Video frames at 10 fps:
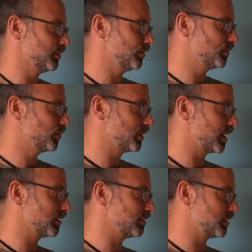You could put
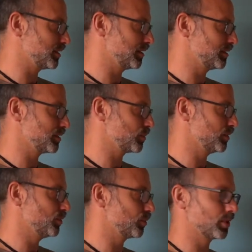that in this sentence with
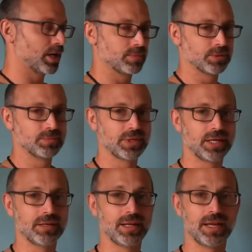no problem,
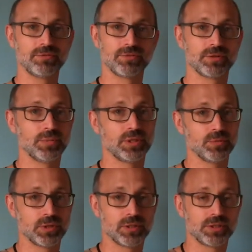and everybody
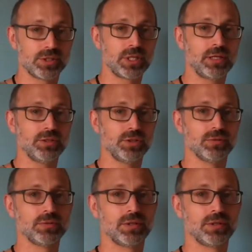would understand you.